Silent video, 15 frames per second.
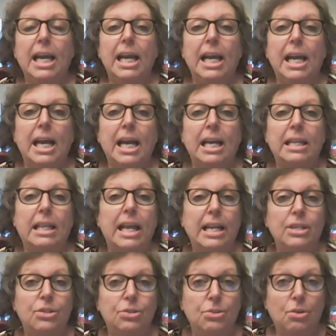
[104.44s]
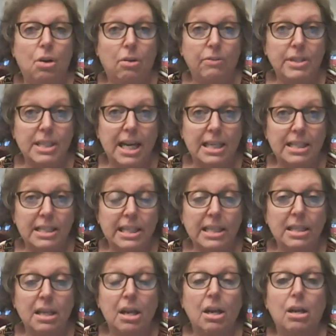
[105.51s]
and they do COVID
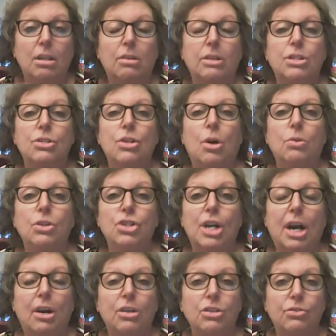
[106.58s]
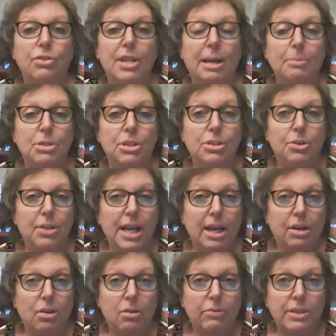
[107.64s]
testing. There's no charge for them to do that
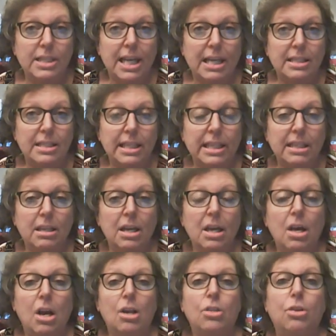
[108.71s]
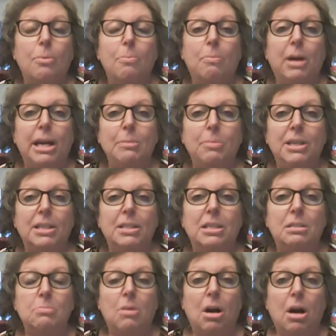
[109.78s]
COVID testing. There might be a
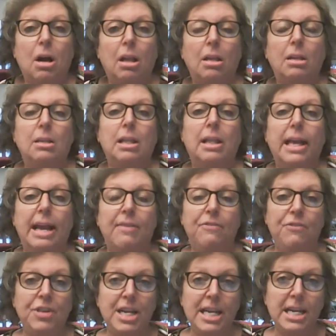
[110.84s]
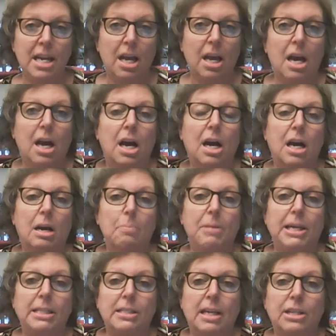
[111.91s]
small lab fee
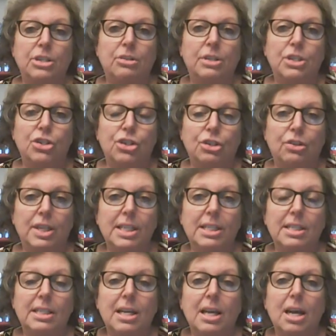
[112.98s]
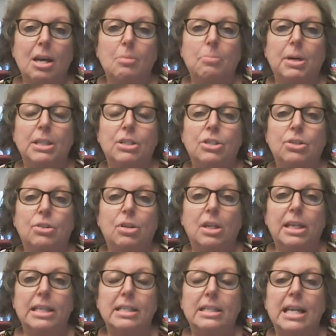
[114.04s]
based on your insurance, but
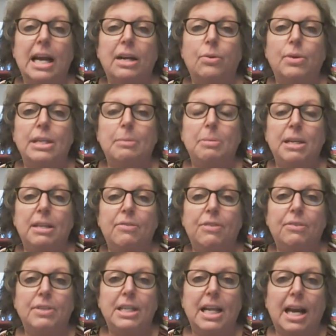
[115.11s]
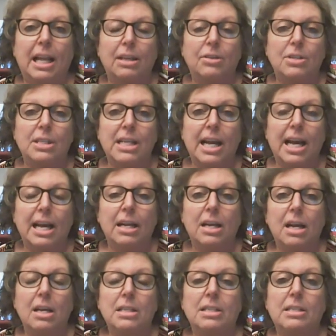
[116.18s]
certainly it's not going to be the $50 that
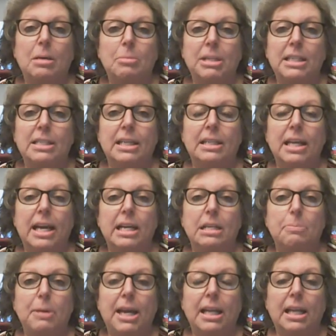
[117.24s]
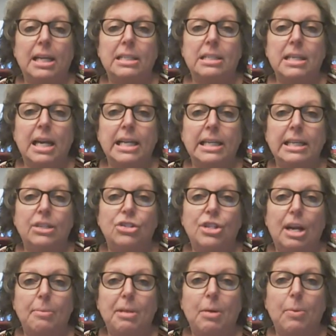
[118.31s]
somebody said they had to pay last night each
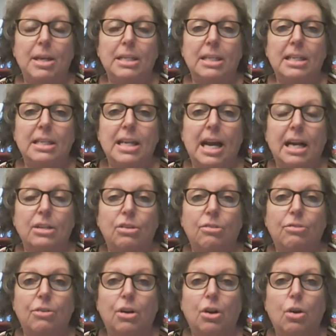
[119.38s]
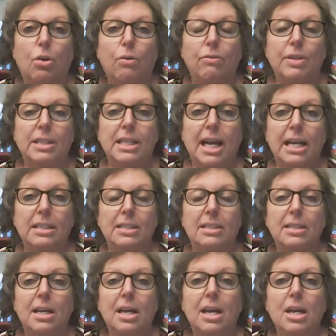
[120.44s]
time they went to the doctor for a COVID
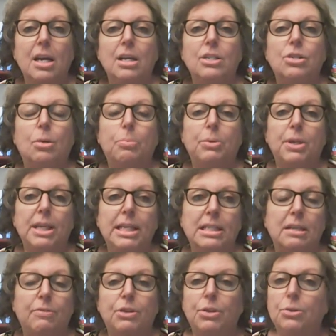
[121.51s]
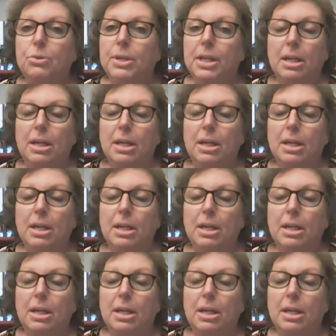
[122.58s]
test. So please, if you get a